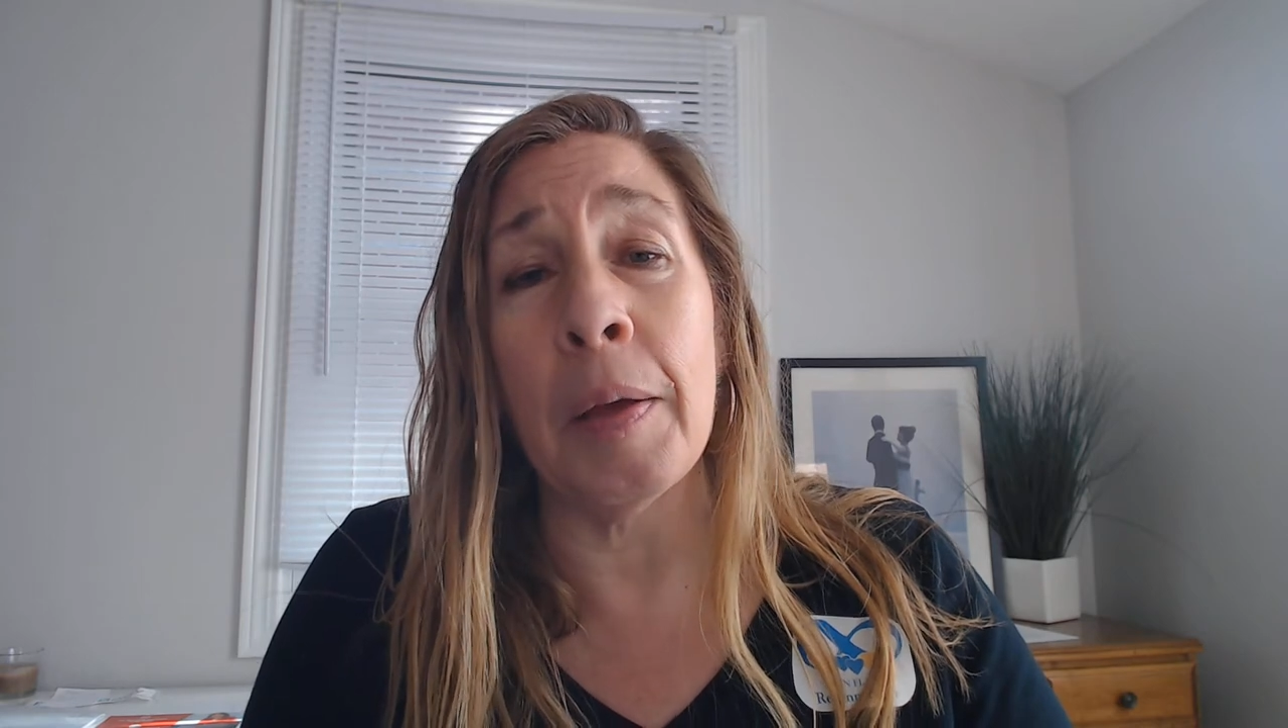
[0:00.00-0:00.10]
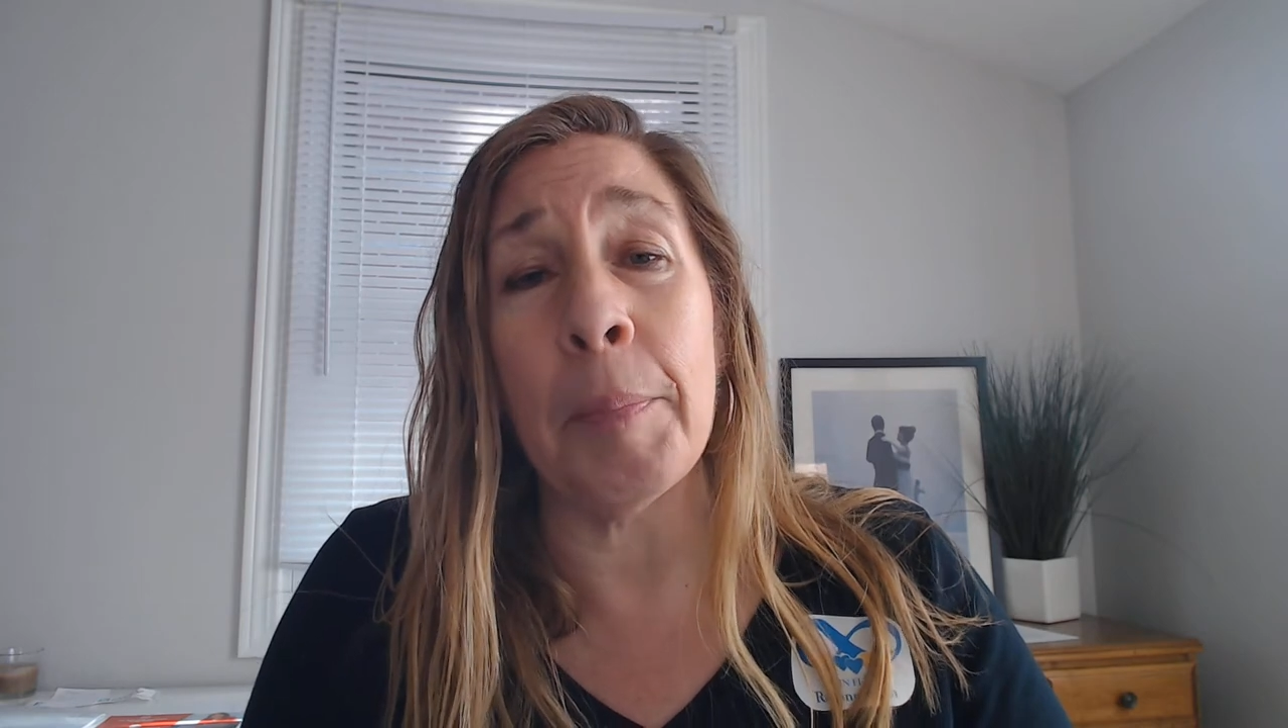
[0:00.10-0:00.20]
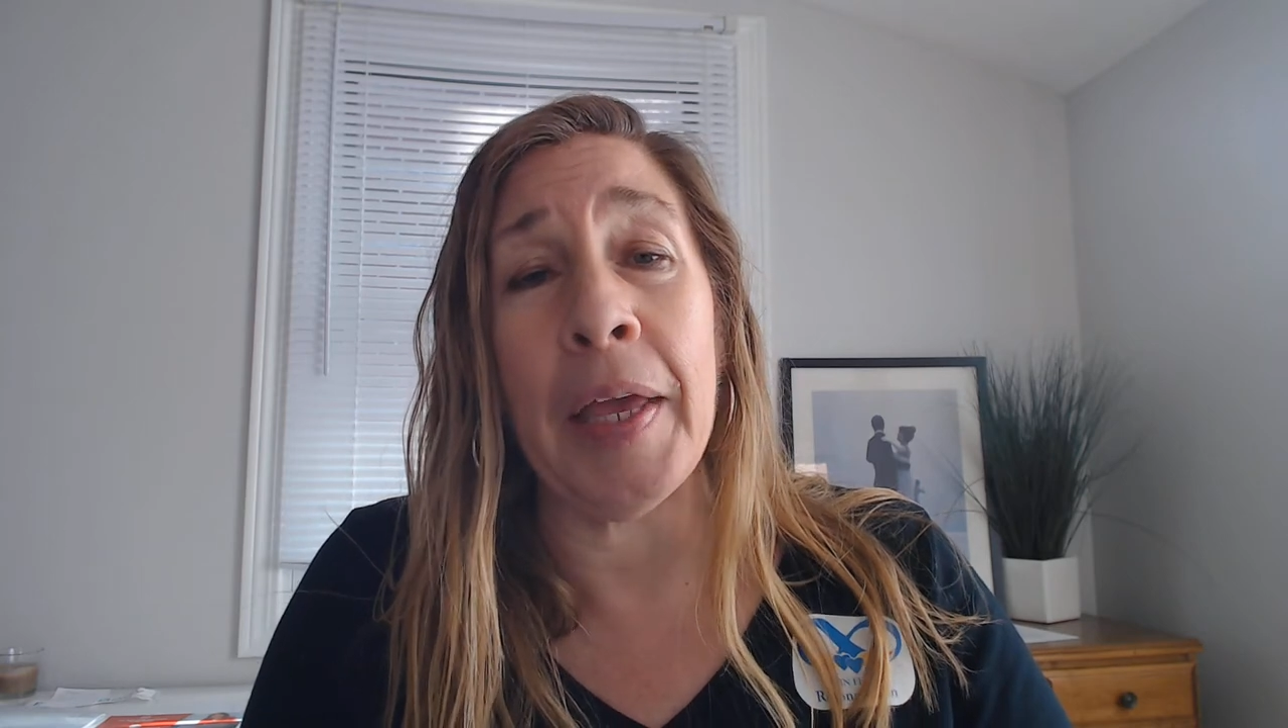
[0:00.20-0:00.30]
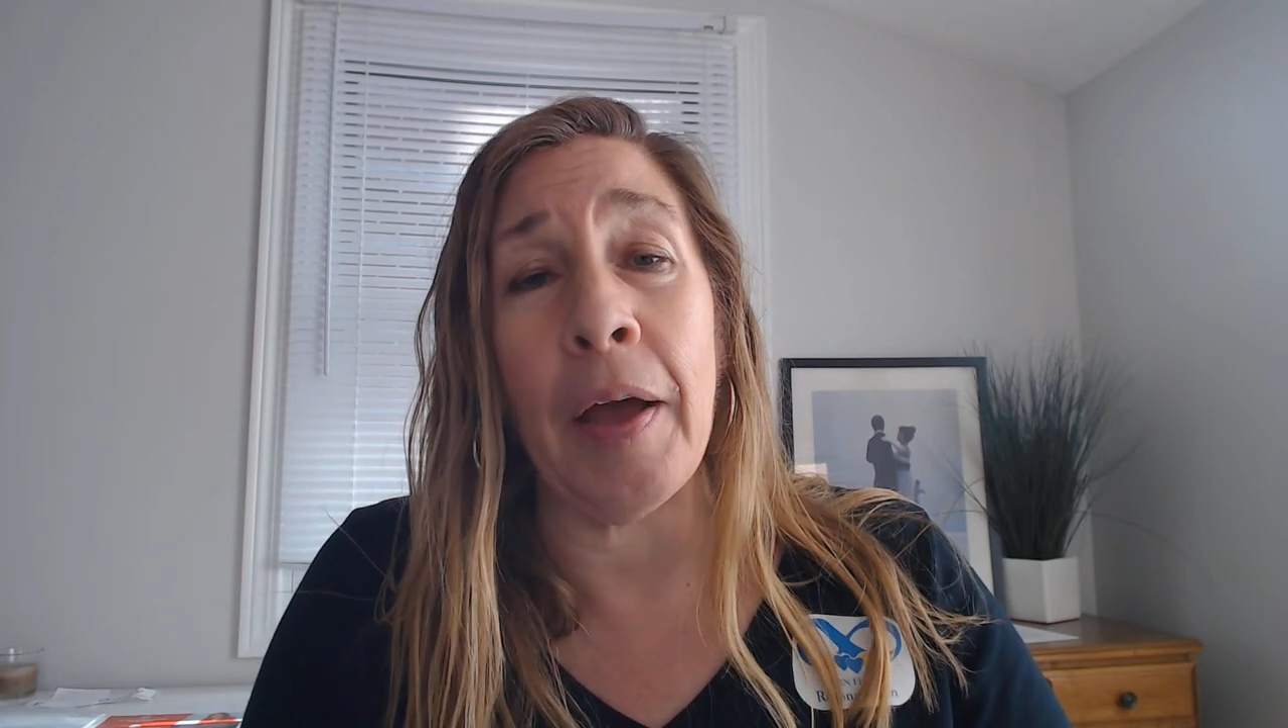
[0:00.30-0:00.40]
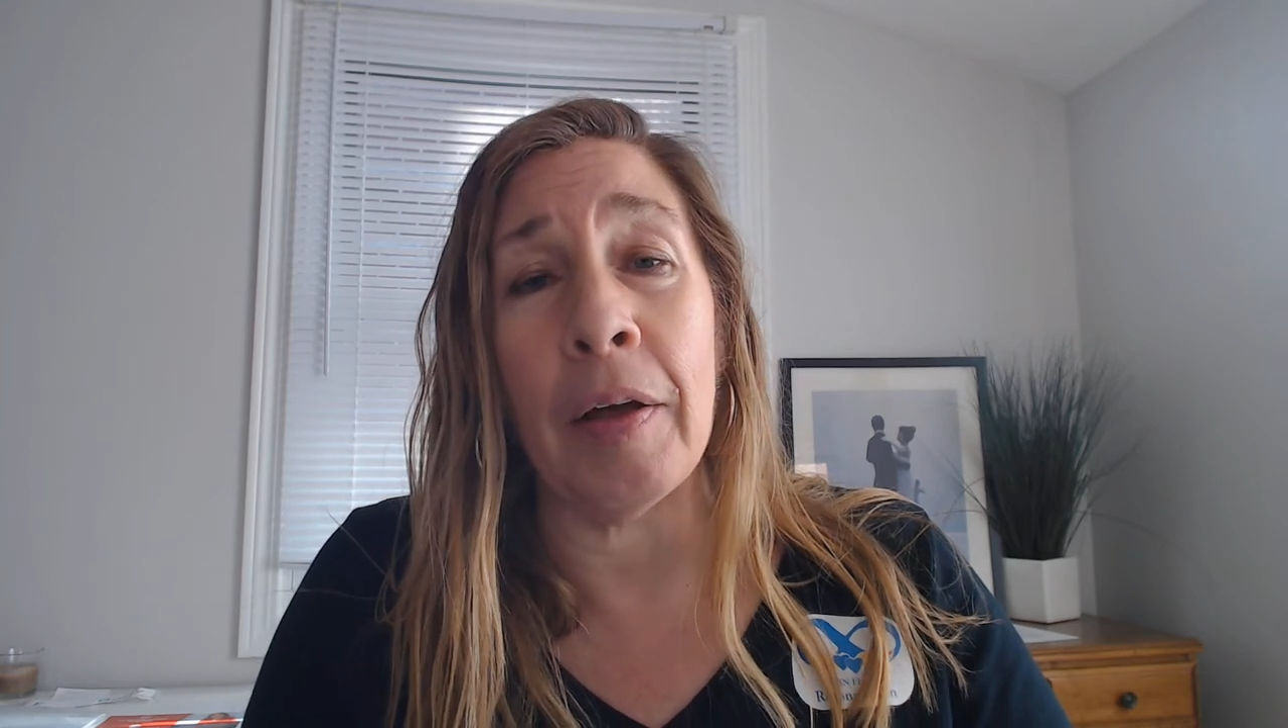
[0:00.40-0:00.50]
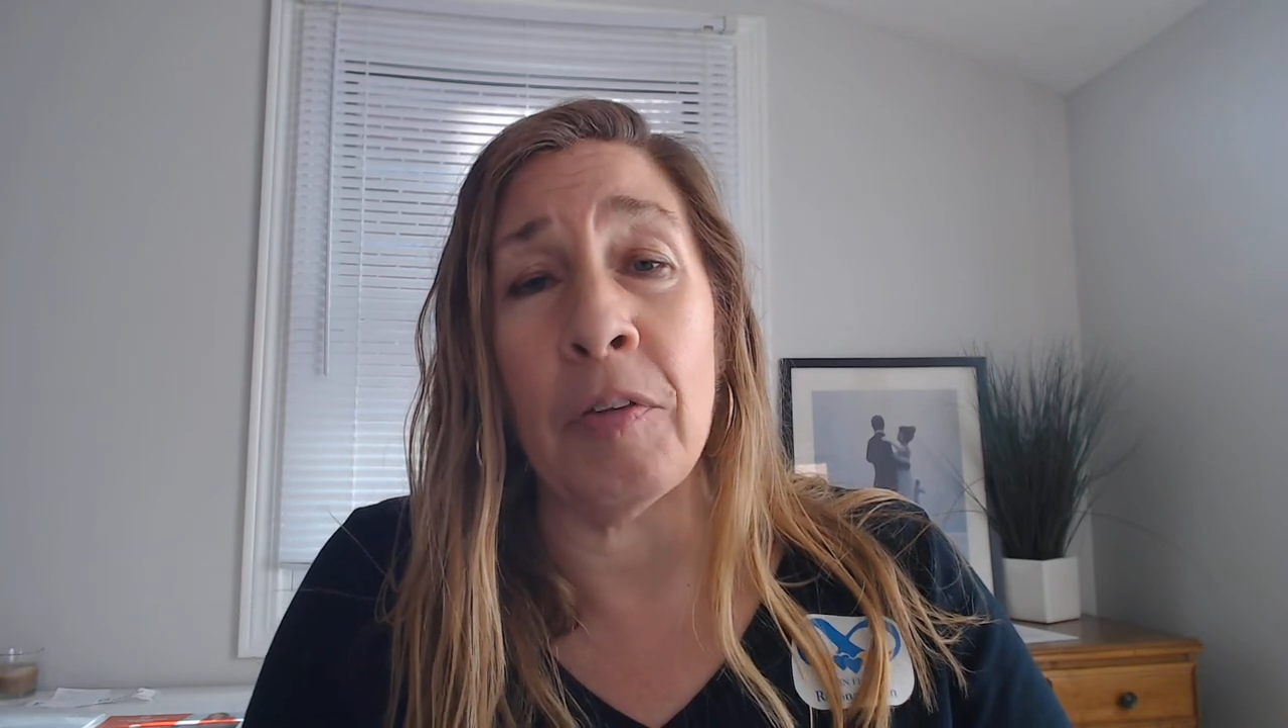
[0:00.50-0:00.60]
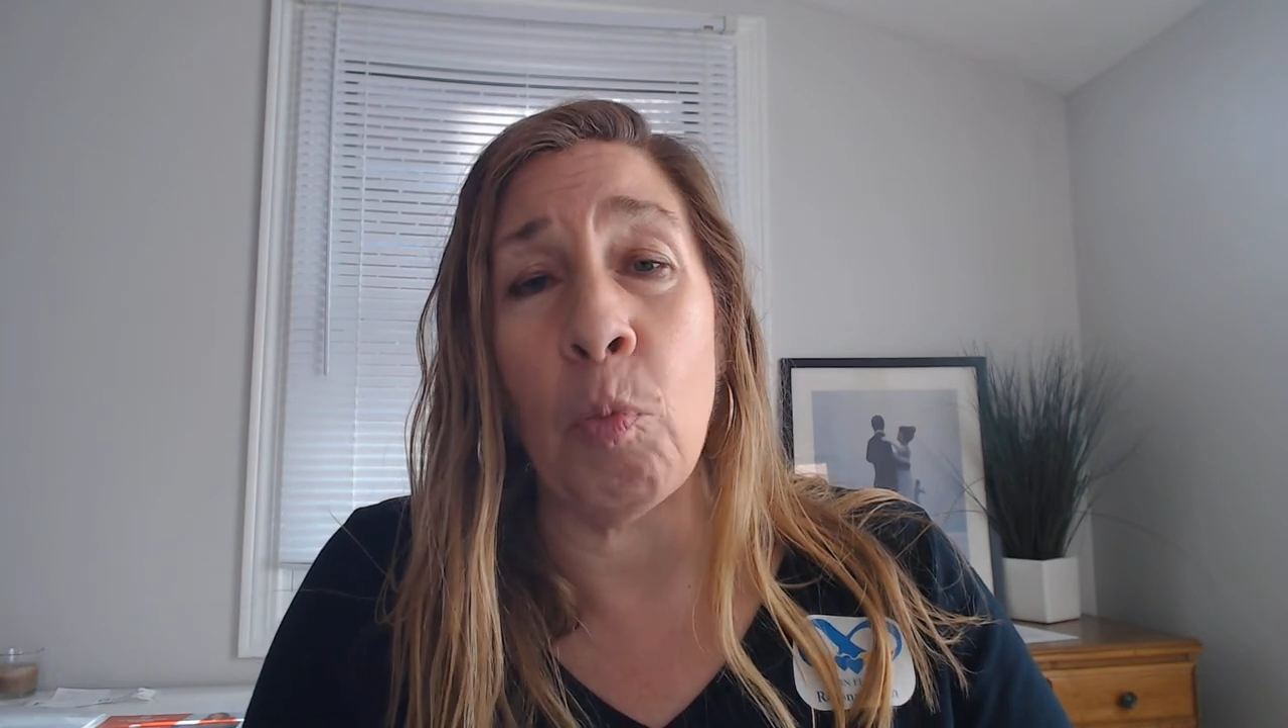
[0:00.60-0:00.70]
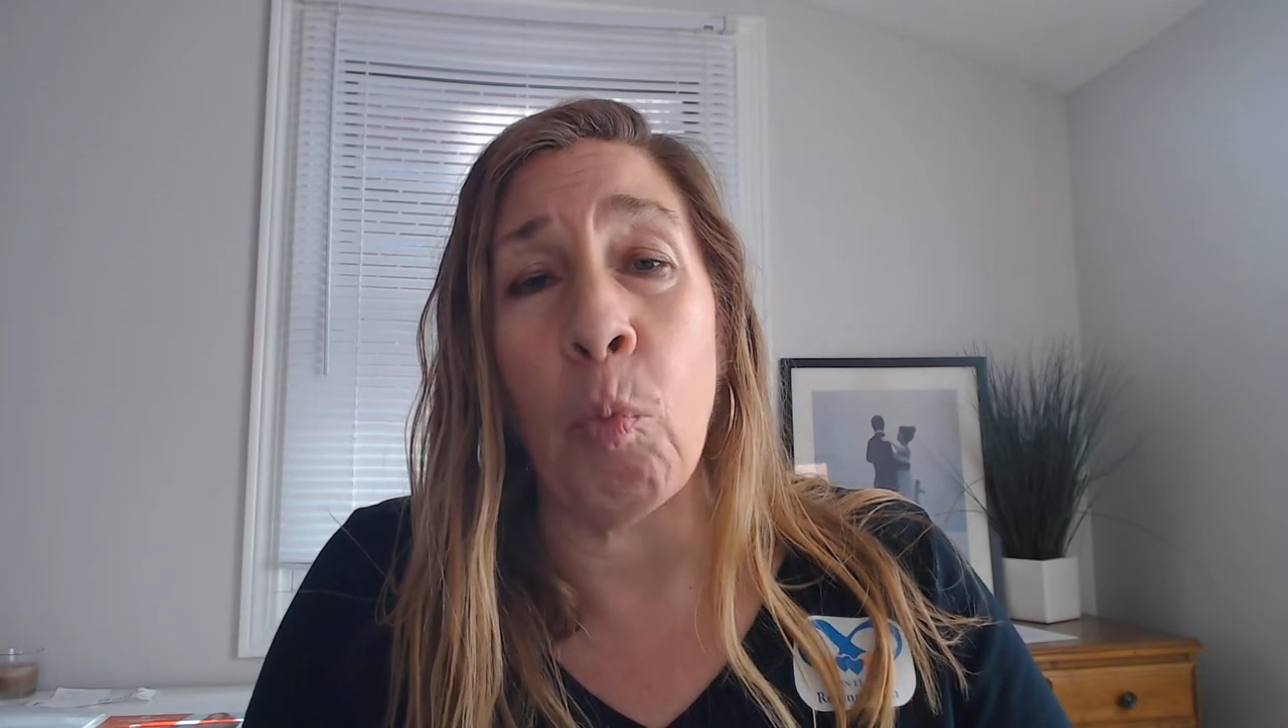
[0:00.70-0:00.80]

because